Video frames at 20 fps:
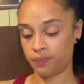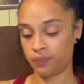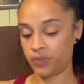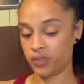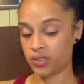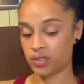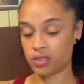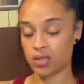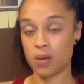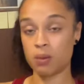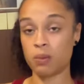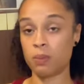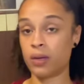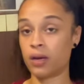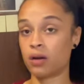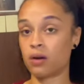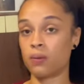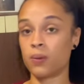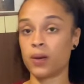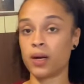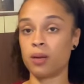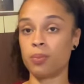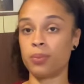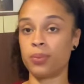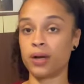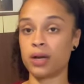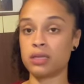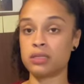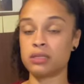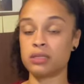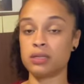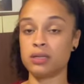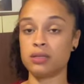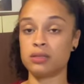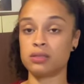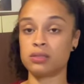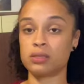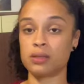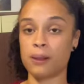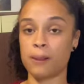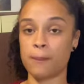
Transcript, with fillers: This is coming back around, Pisces.